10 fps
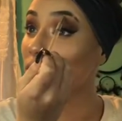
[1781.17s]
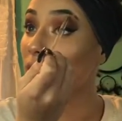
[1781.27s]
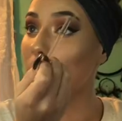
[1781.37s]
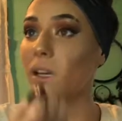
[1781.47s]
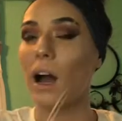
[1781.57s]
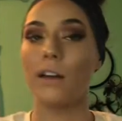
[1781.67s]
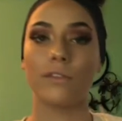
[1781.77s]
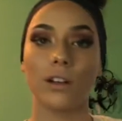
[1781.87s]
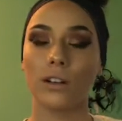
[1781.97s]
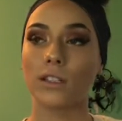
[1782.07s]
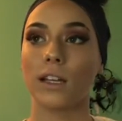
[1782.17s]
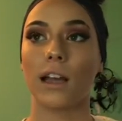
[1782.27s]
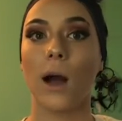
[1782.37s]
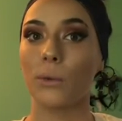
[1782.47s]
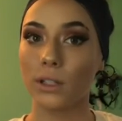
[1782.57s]
I mean, I feel because
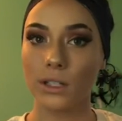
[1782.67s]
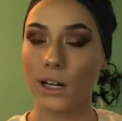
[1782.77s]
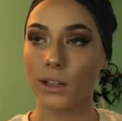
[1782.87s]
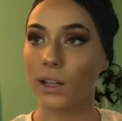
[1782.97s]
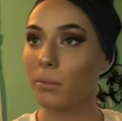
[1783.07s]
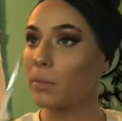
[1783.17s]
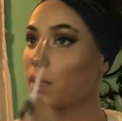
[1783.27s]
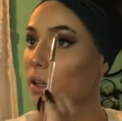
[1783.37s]
like I want to stare at them.